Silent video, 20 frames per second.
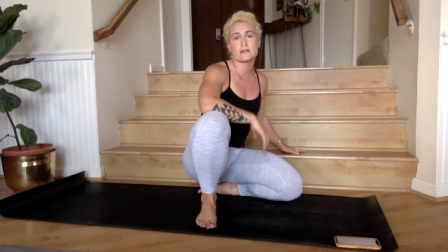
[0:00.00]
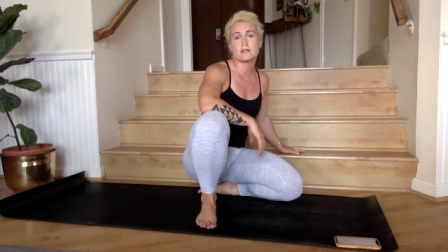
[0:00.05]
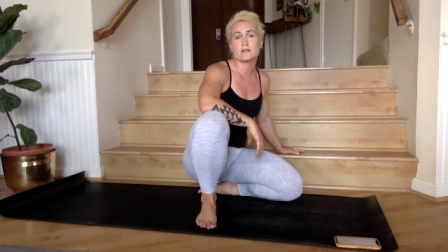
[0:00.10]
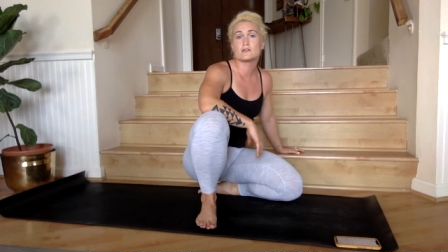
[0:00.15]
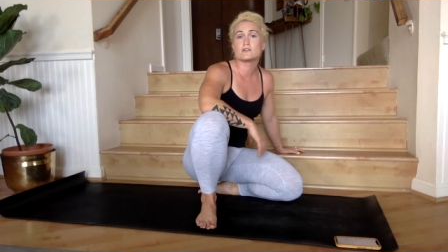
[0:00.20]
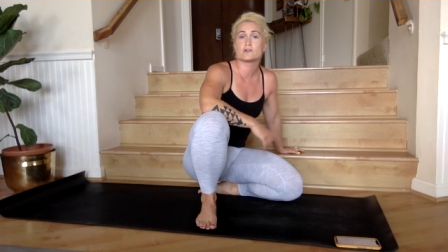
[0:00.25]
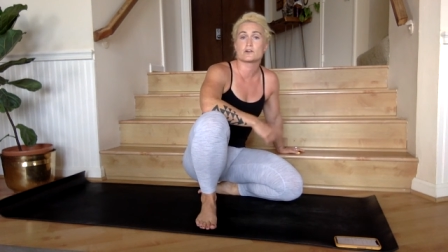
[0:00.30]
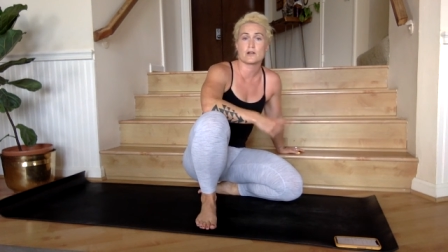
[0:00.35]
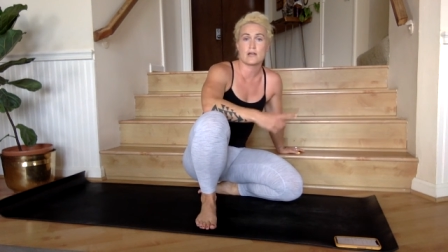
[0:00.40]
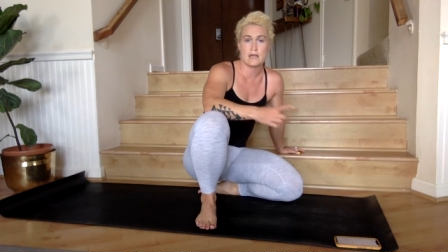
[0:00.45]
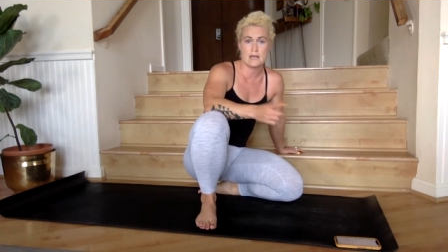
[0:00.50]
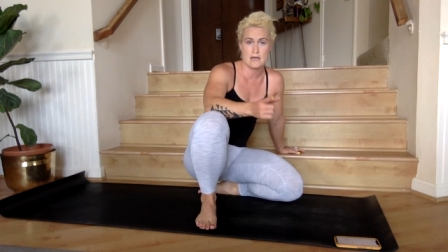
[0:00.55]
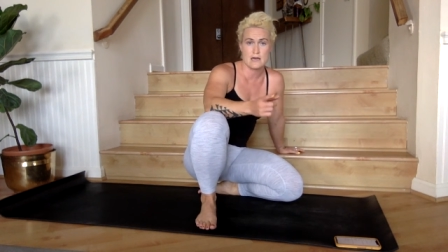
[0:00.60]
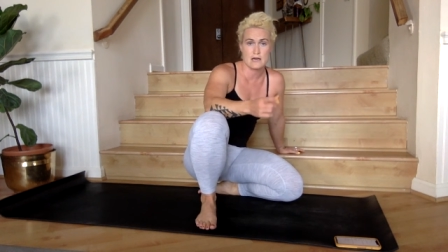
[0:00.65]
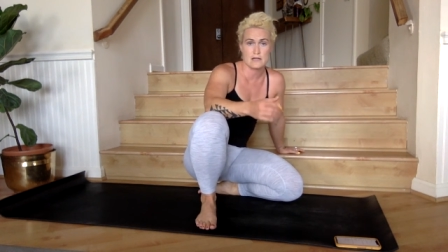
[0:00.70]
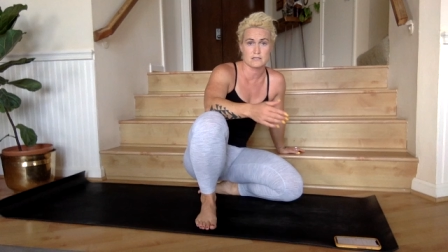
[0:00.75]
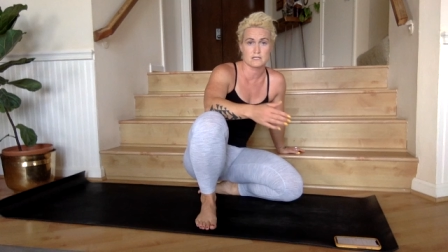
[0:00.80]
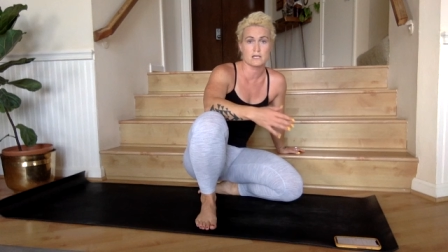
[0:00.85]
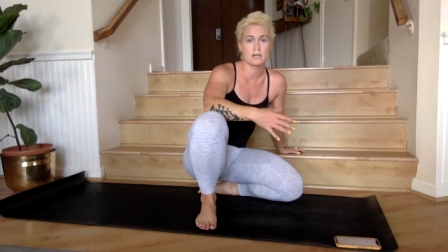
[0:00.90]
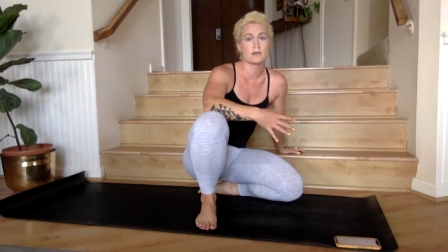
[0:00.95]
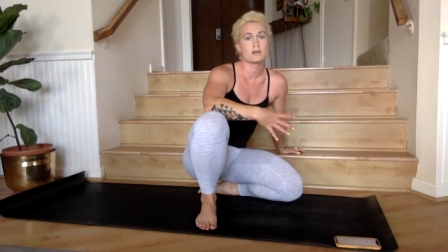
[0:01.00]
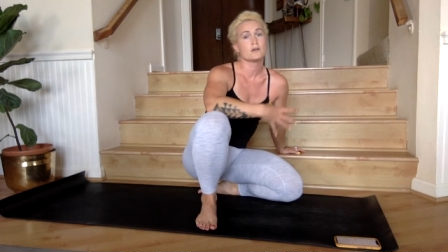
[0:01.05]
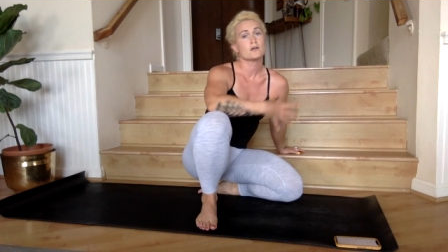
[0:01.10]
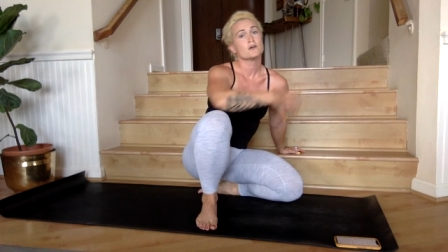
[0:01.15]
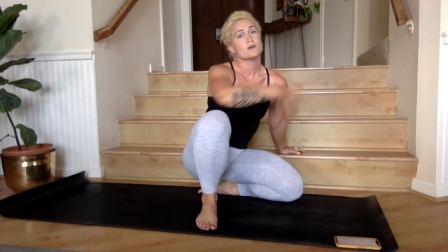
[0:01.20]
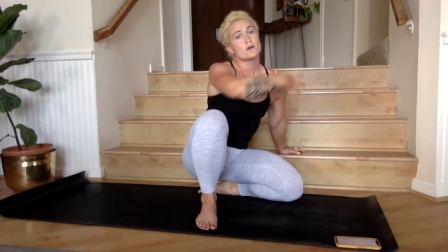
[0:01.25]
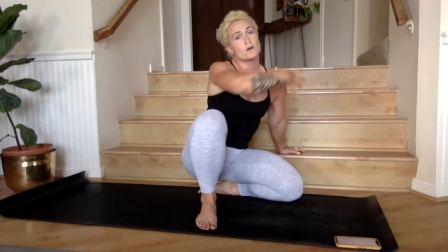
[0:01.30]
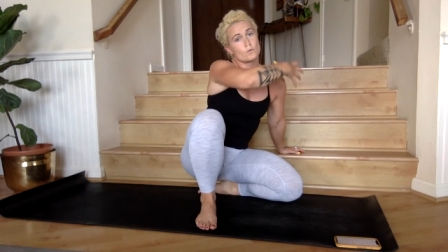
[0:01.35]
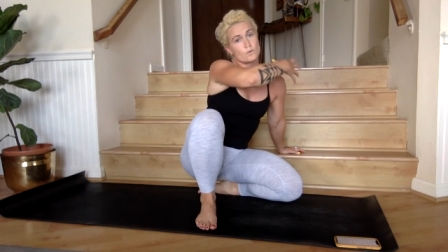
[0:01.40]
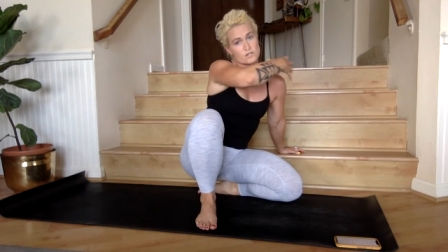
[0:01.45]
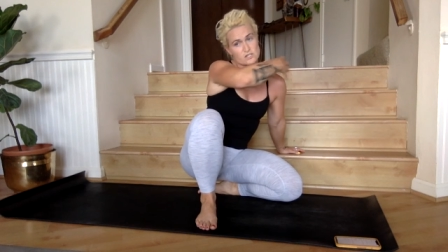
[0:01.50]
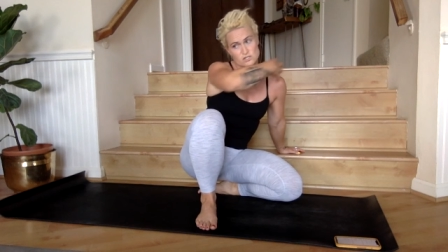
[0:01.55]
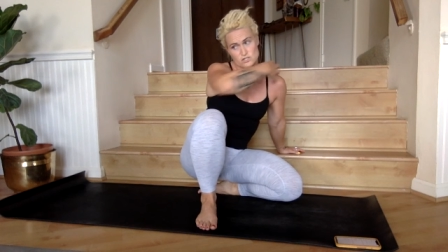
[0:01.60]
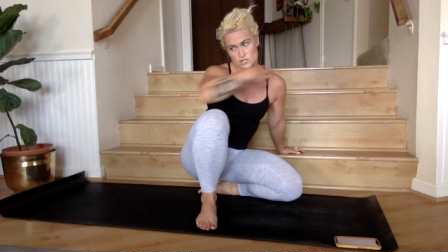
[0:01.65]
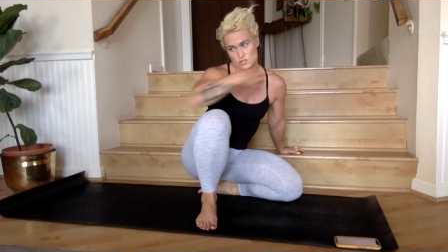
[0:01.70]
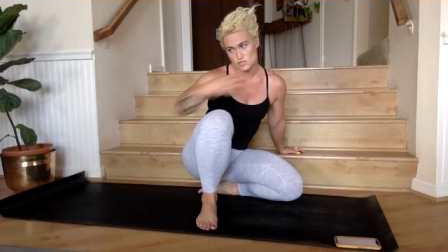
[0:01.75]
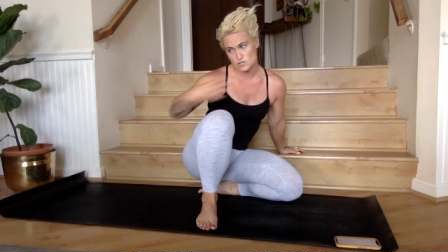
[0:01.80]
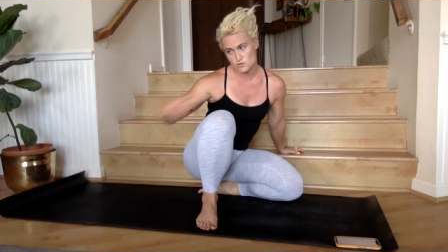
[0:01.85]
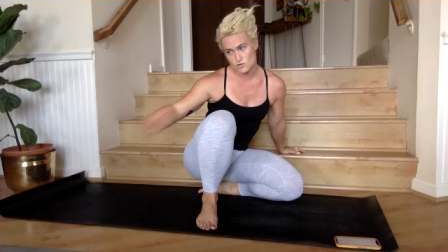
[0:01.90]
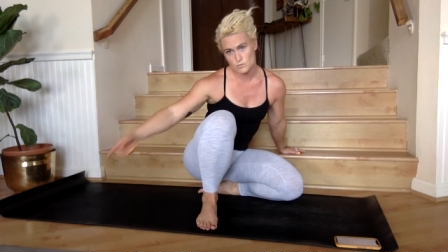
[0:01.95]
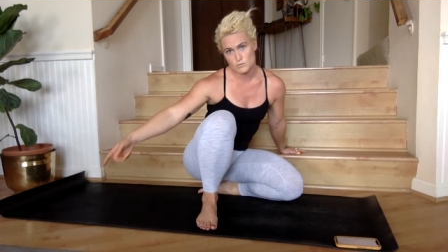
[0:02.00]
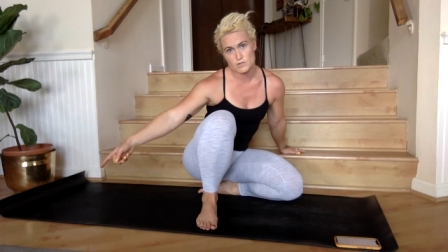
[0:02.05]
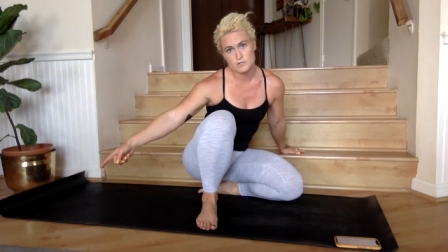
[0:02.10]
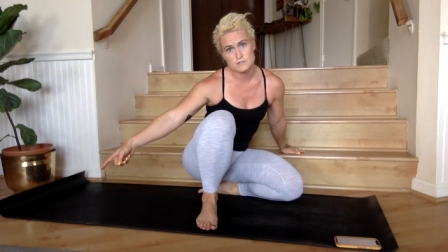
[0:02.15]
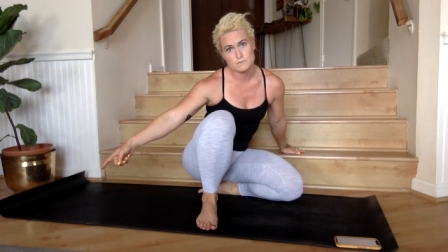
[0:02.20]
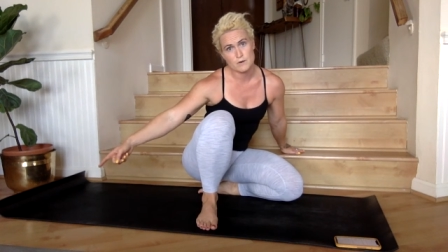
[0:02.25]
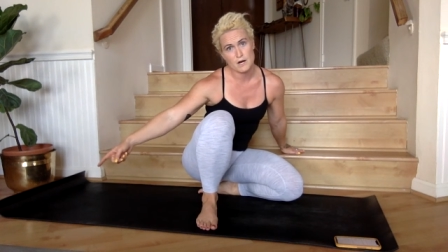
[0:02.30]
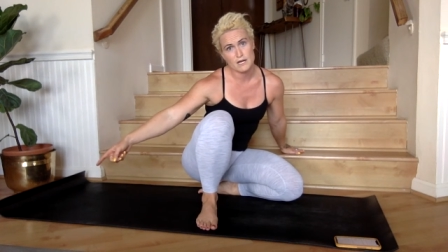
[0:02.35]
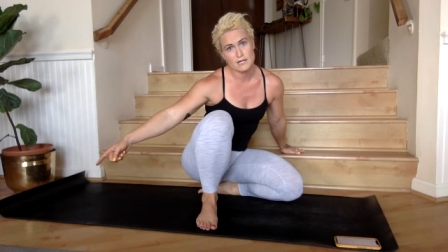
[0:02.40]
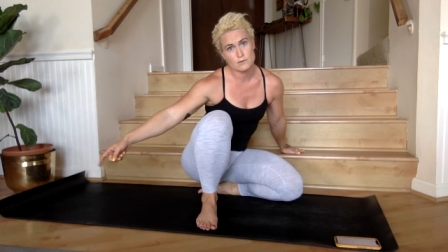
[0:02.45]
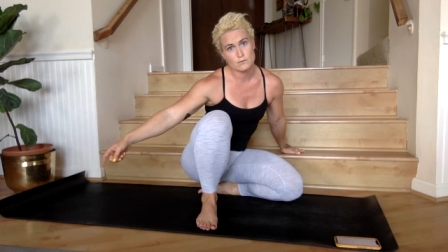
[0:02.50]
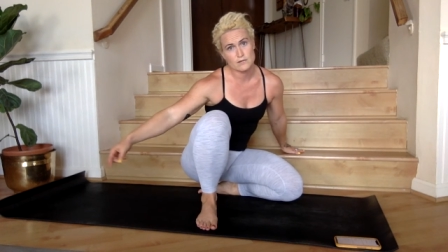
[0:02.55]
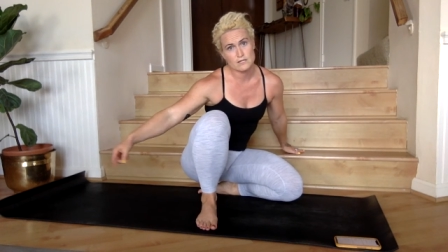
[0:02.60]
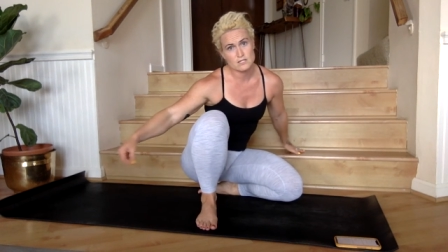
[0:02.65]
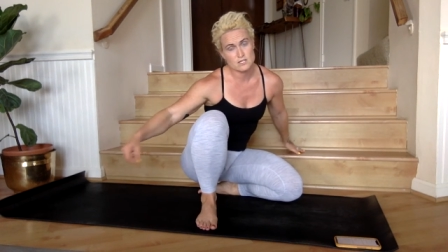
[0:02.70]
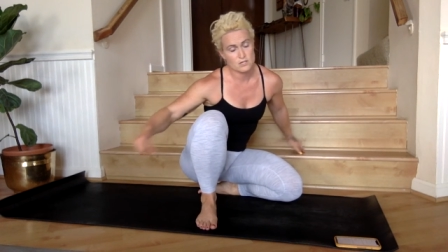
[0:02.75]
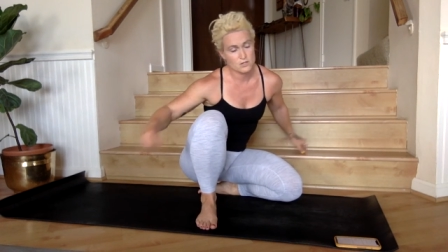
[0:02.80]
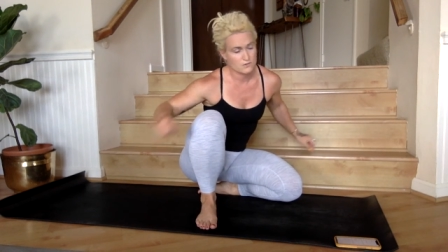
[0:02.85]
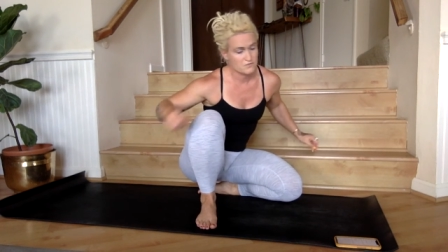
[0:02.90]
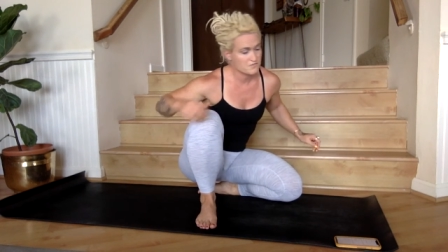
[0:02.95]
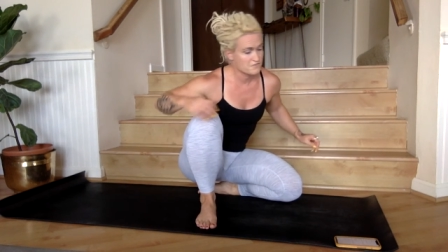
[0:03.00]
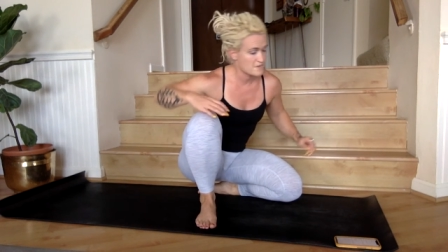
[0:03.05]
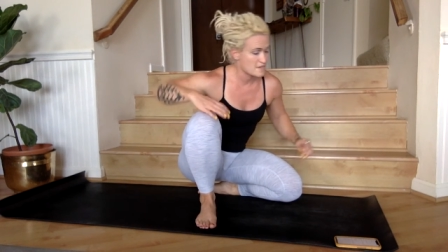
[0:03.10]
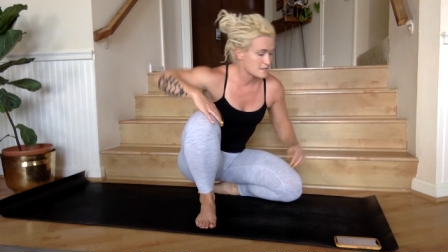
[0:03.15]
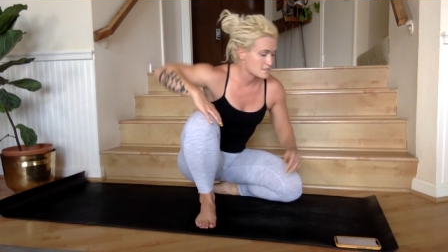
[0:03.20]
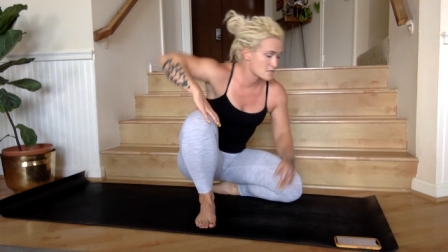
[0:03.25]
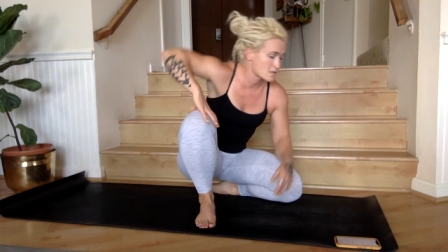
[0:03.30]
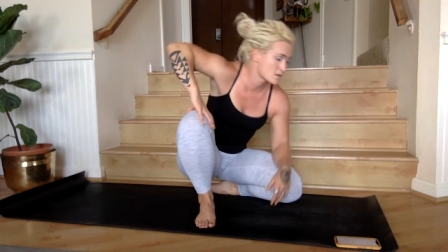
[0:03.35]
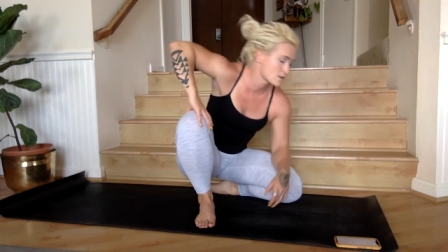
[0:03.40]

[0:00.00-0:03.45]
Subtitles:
elevating your hand, which distributes body weight to your